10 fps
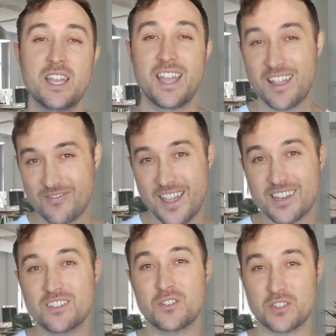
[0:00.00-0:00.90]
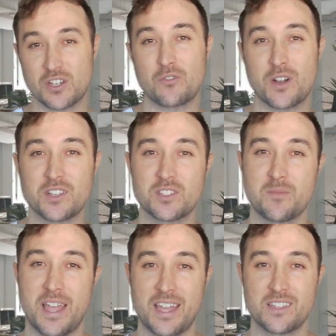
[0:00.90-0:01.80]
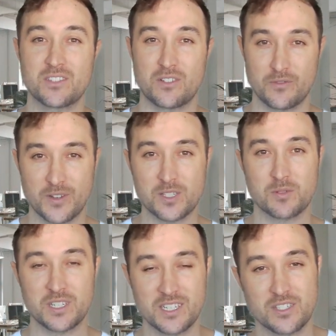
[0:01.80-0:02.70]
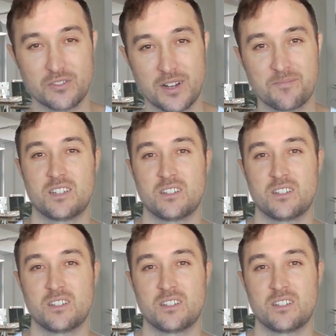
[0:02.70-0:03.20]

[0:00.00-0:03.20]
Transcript: and then you can start running some ads on Facebook and Instagram.